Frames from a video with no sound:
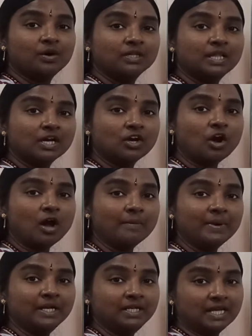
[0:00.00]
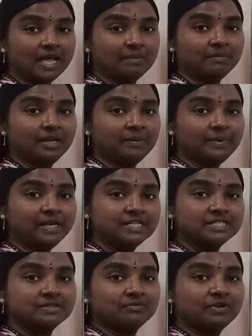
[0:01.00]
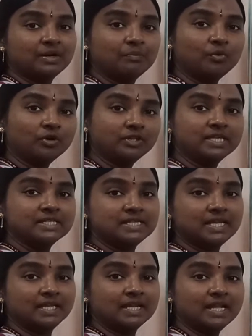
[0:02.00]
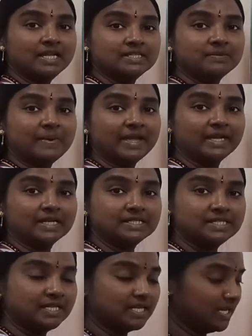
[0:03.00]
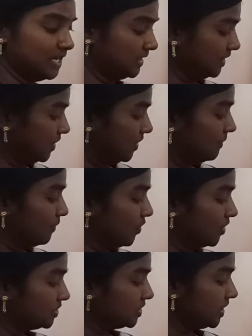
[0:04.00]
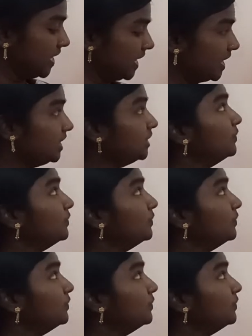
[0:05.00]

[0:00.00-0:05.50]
the common time limits for both the signals by considering most negative